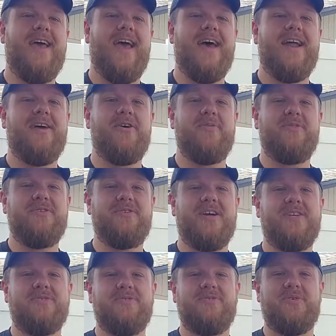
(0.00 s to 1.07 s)
And I hope that you
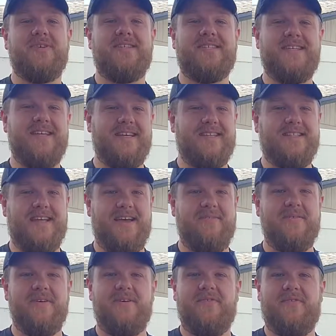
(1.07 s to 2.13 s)
guys will join us next
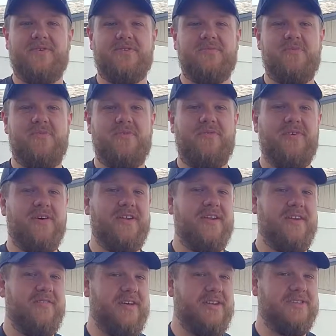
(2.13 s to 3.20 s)
time for some more fun
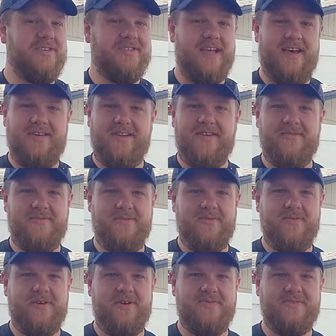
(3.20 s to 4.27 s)
and adventures out here at
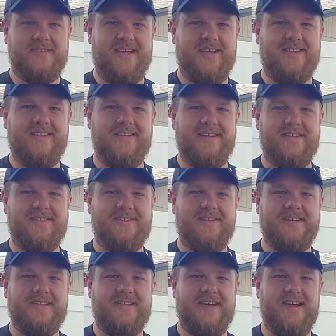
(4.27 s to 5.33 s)
MoonWood Homestead. Until
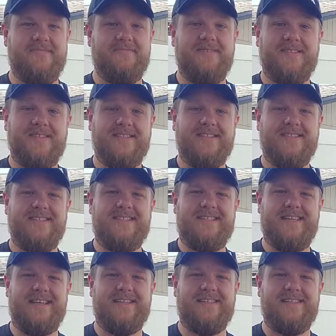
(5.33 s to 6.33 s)
next time, see